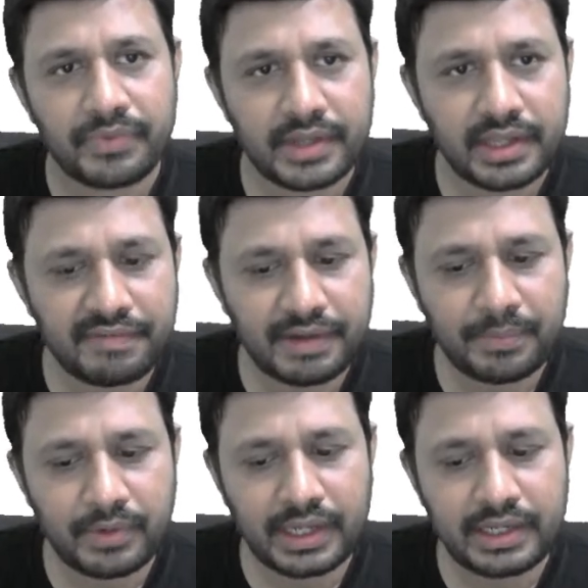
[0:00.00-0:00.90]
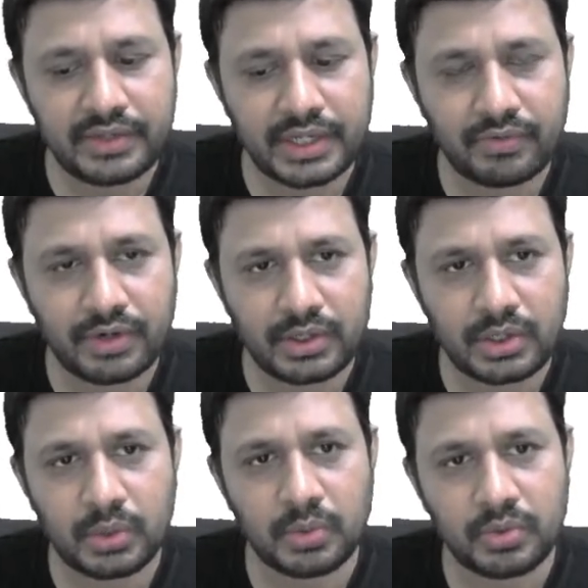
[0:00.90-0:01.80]
If I put n is equal to
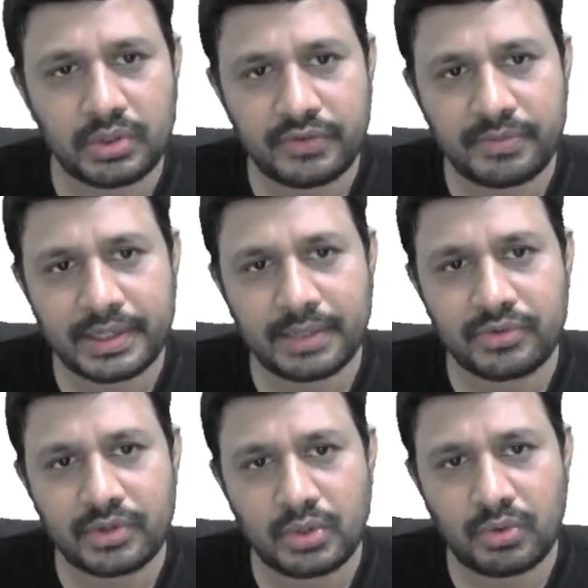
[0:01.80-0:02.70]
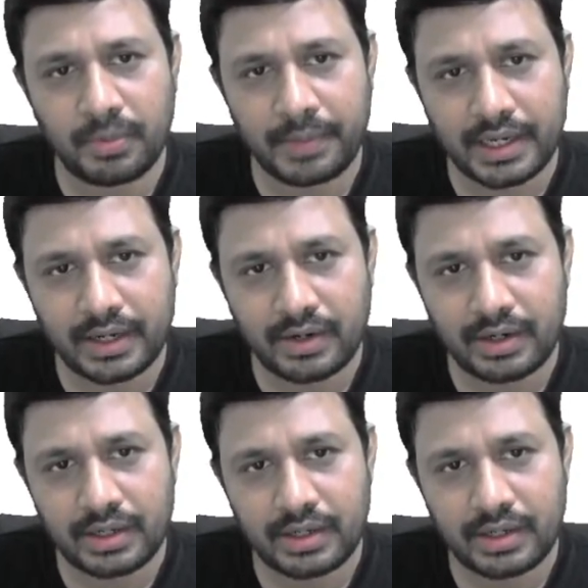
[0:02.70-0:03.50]
2, this becomes 2 omega naught